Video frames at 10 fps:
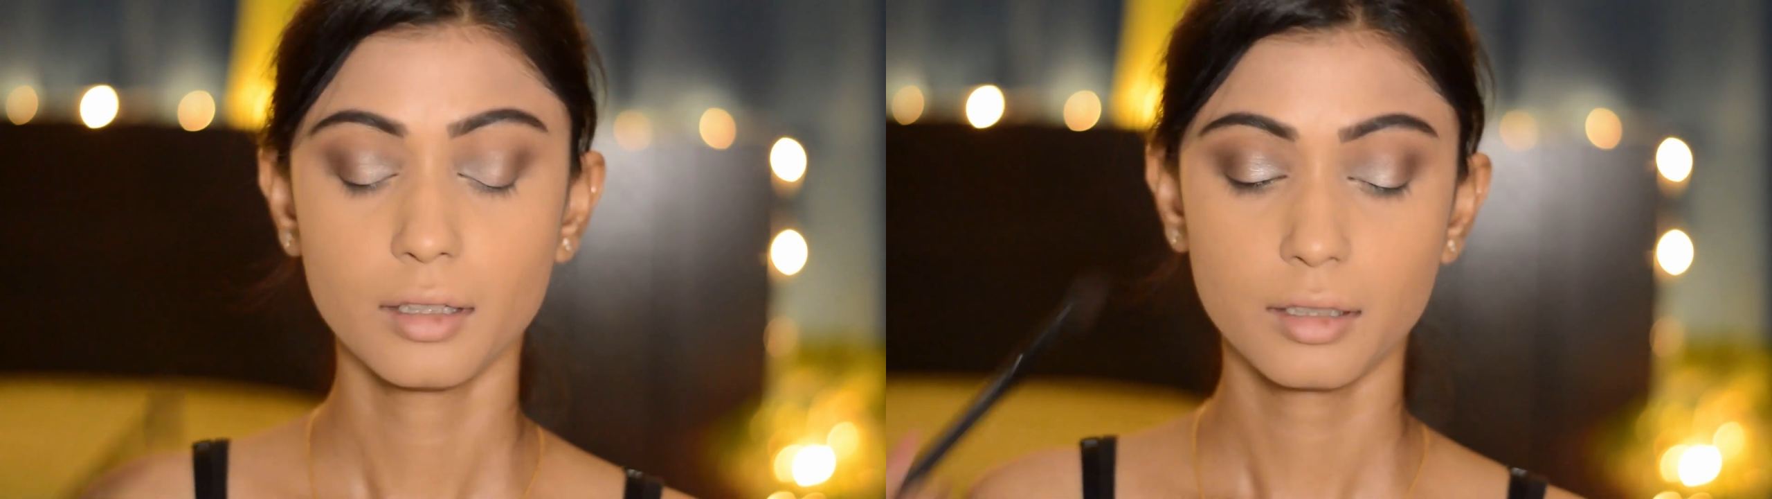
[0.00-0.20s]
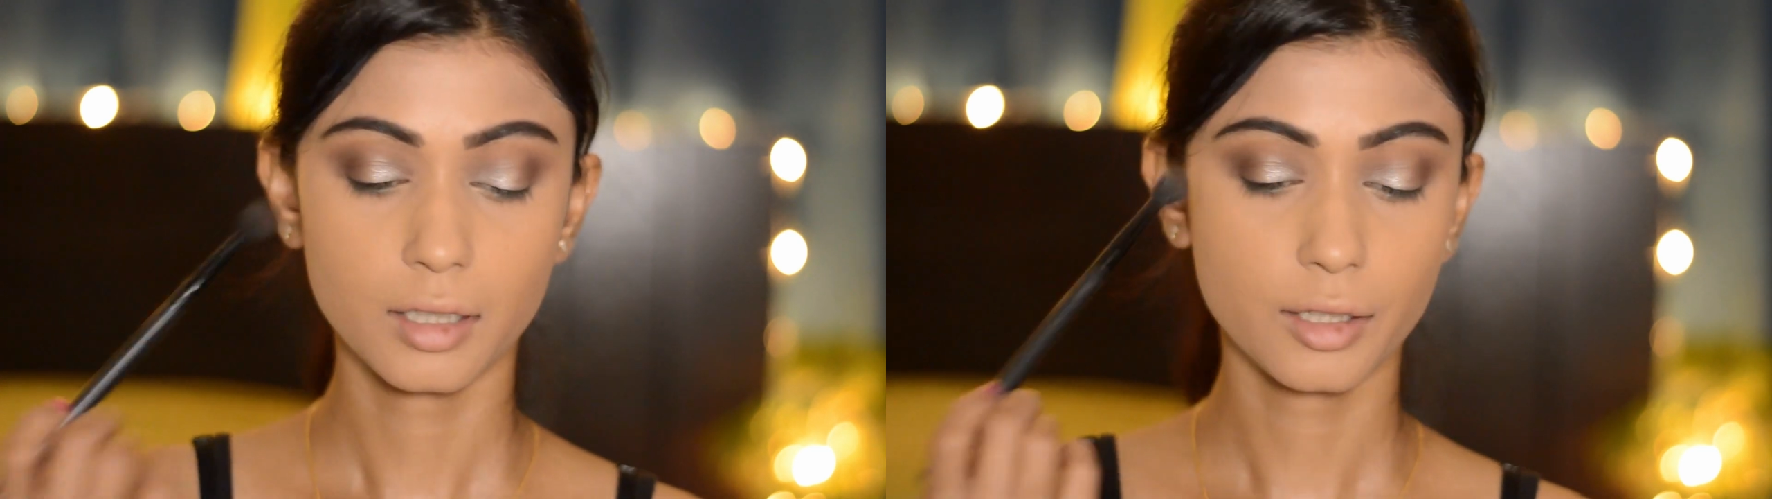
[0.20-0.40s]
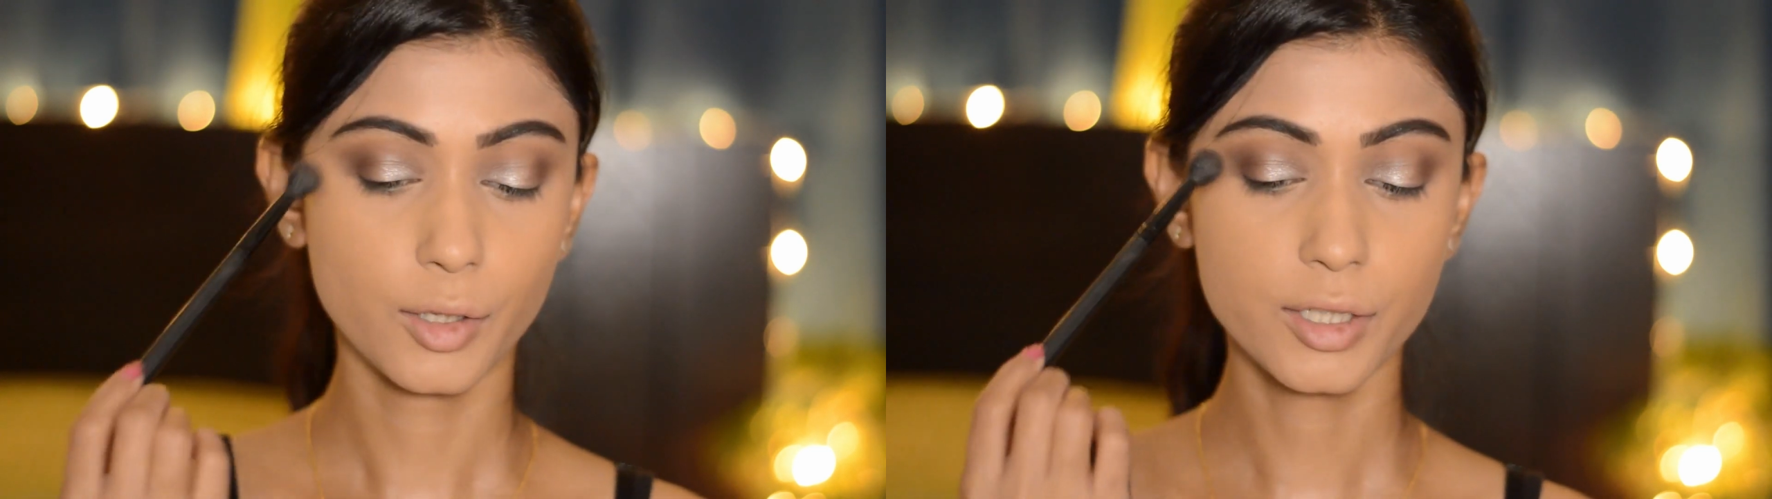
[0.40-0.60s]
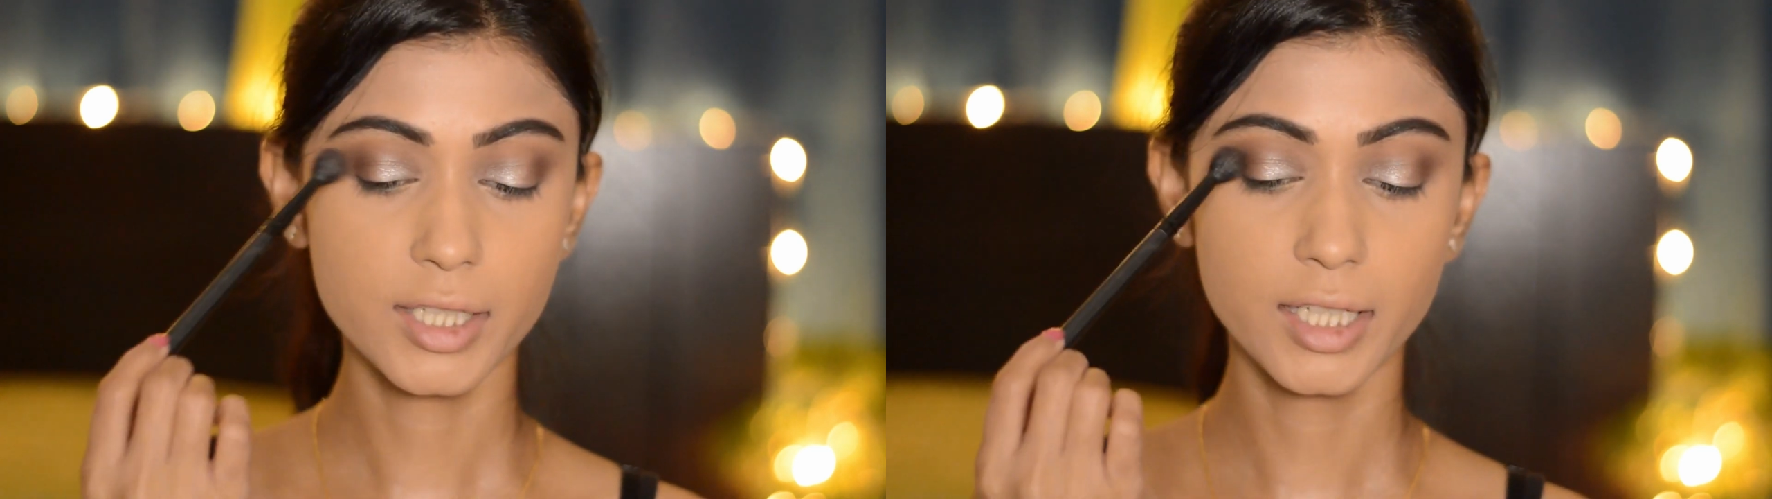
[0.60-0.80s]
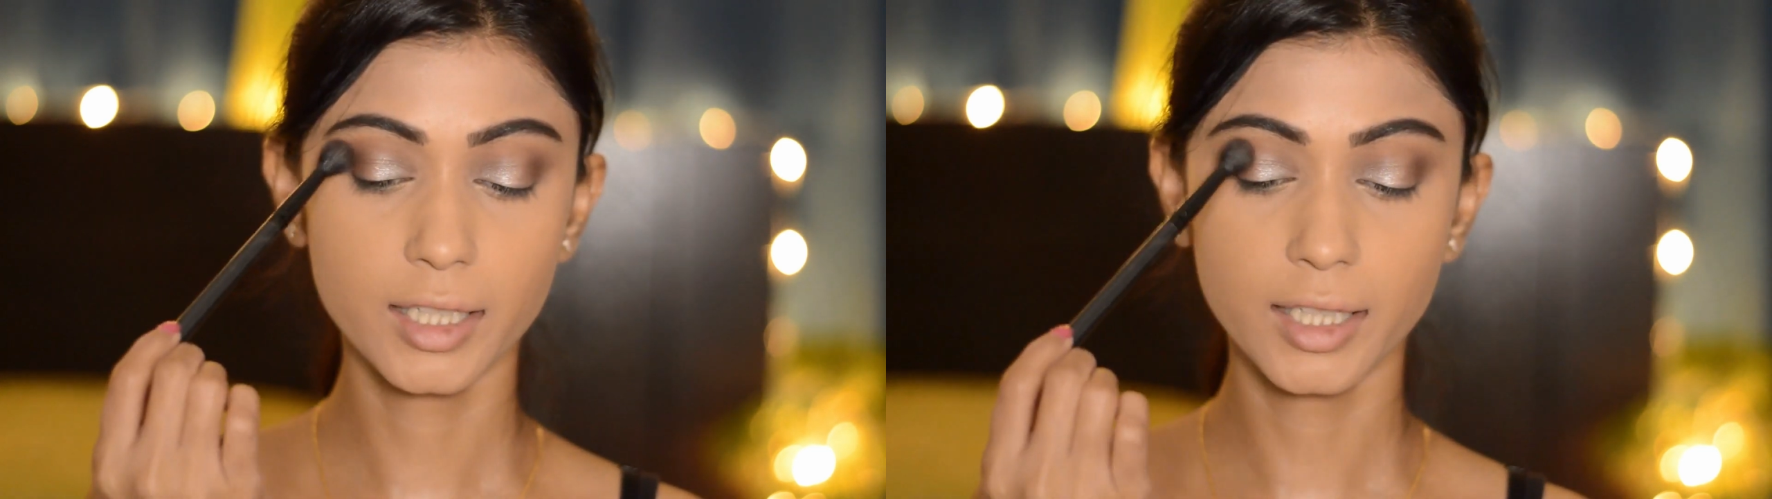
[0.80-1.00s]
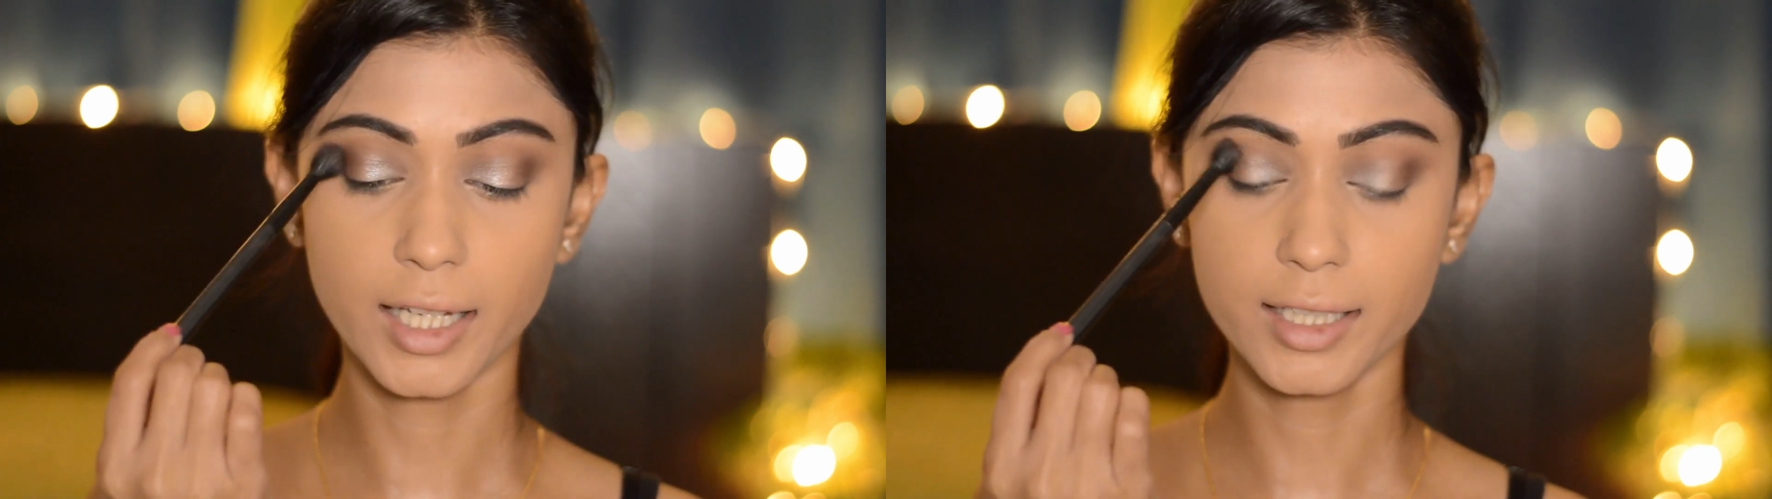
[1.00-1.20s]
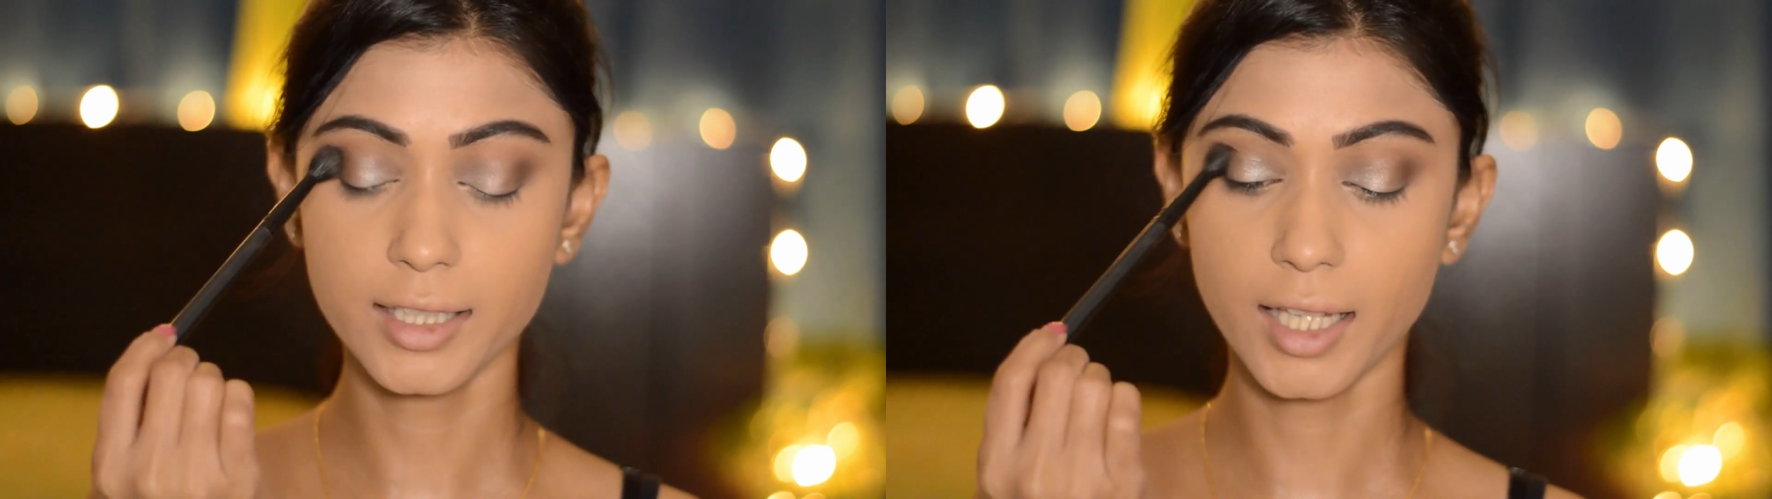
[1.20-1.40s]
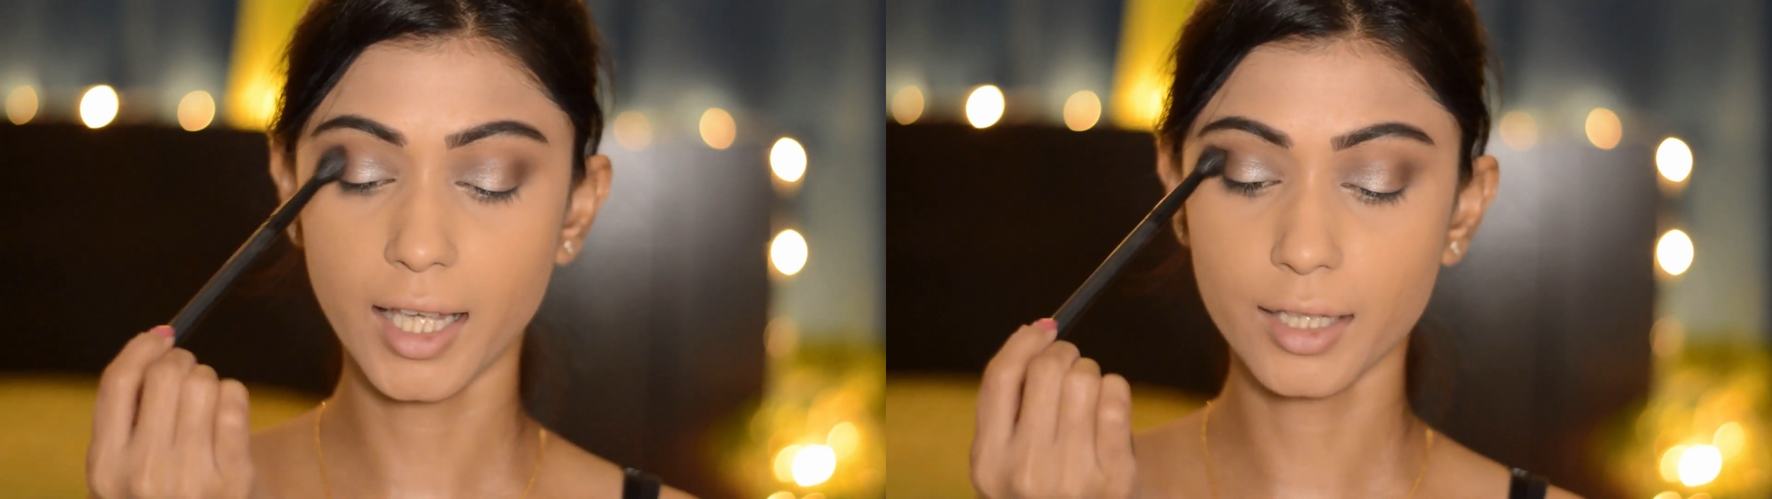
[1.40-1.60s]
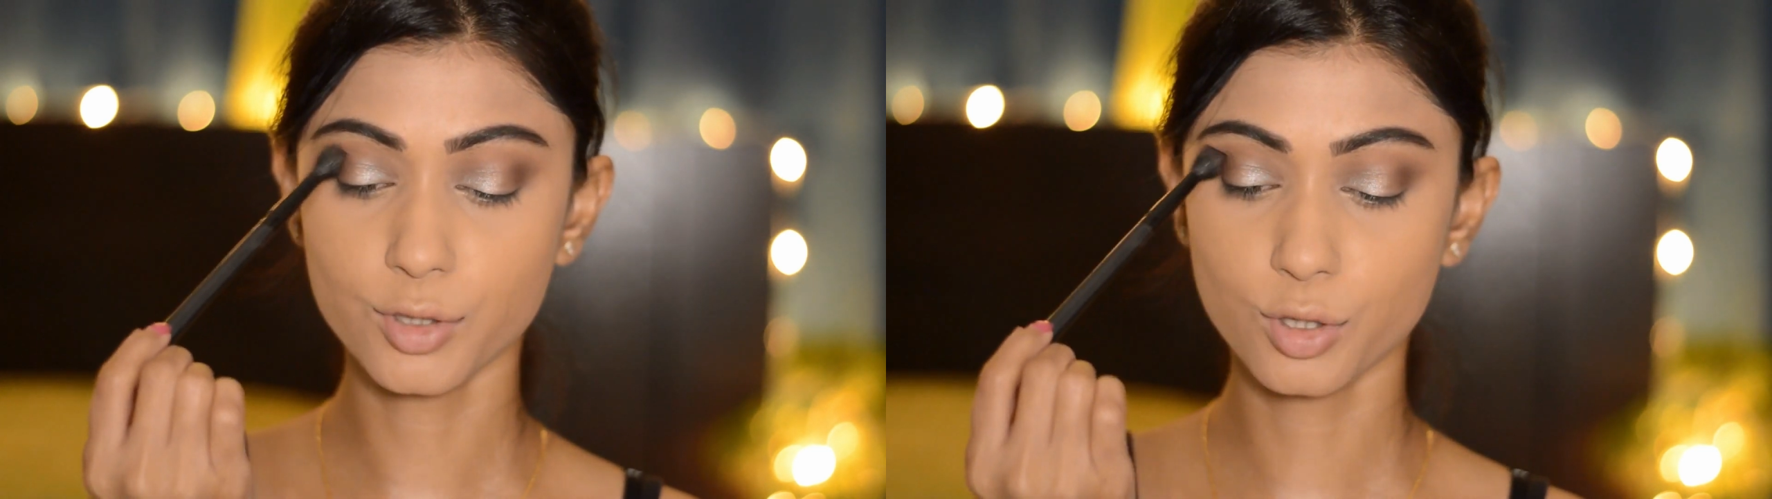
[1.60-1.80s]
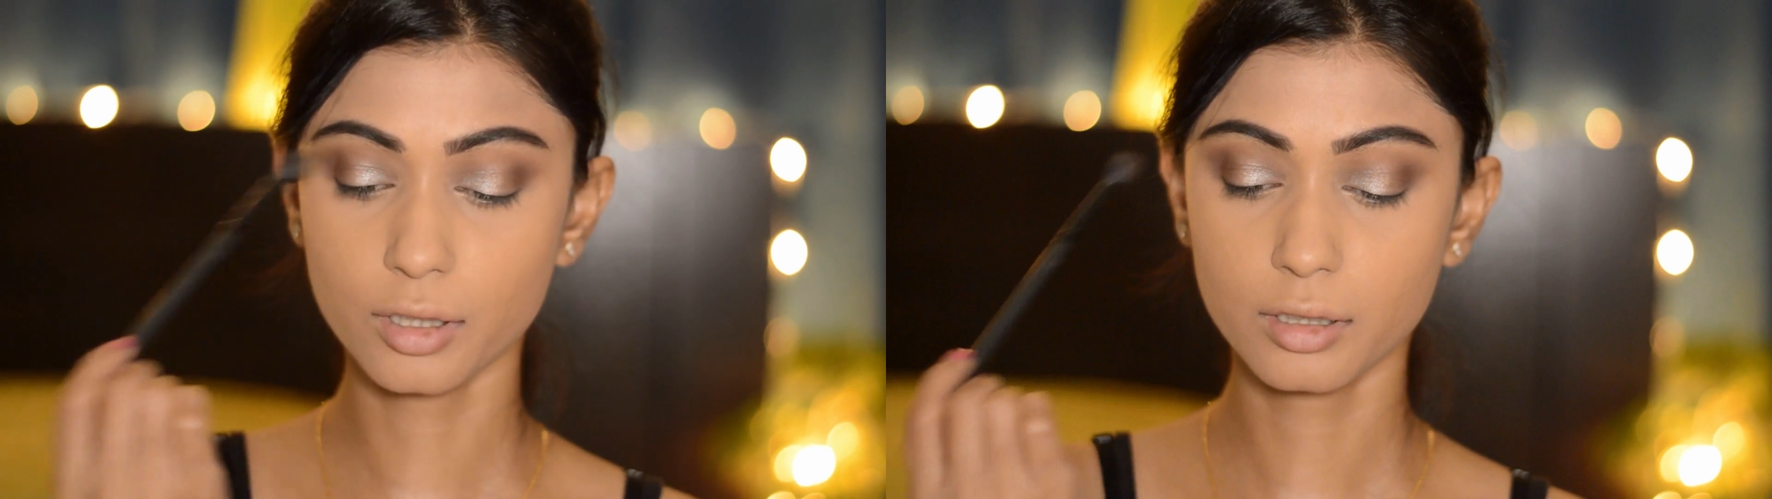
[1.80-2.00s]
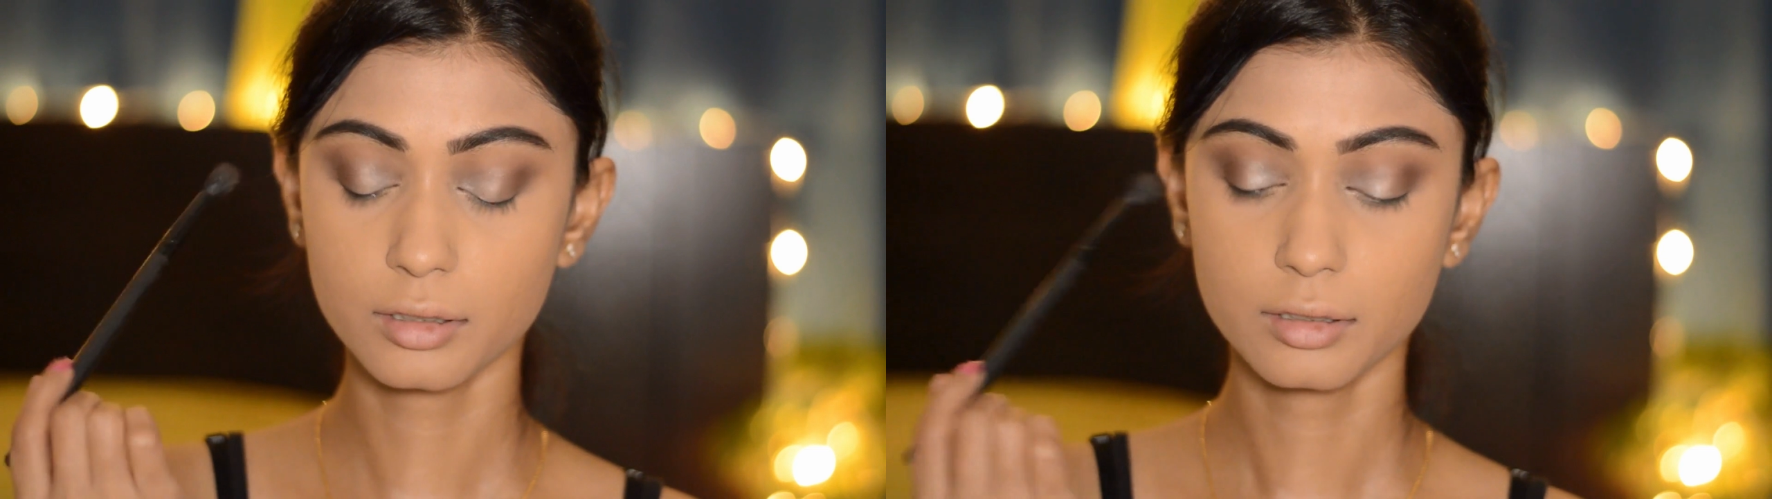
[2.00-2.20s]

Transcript: I'm not taking any extra